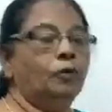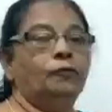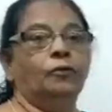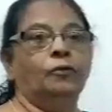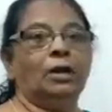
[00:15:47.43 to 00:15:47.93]

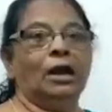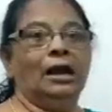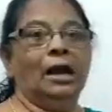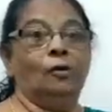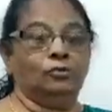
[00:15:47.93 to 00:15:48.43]
plural
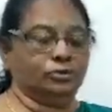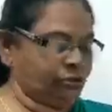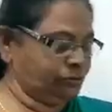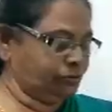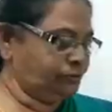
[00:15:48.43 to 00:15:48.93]

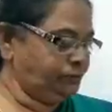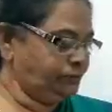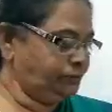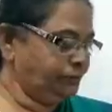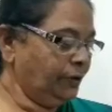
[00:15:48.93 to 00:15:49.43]
nouns.
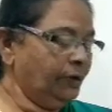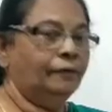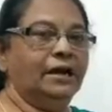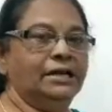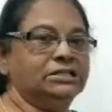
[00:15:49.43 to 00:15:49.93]

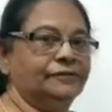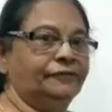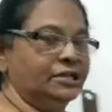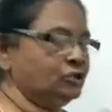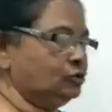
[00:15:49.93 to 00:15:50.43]
What is the
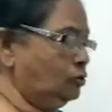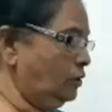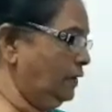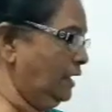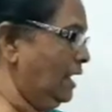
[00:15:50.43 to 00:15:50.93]
first rule
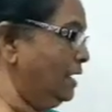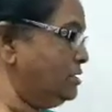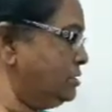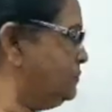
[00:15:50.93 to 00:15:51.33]
we learned?